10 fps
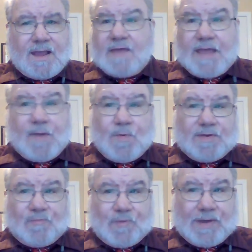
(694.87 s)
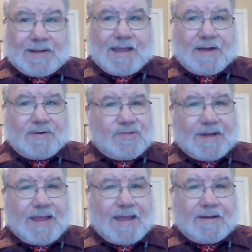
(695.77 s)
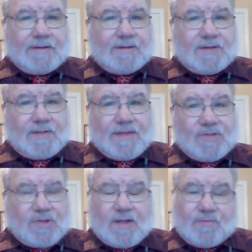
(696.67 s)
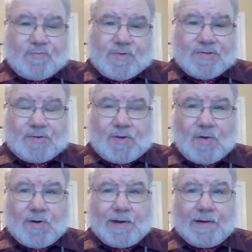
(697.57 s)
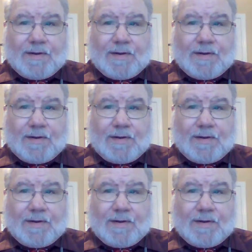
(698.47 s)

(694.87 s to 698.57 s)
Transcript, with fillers: They wouldn't really understand it until they saw the risen Lord.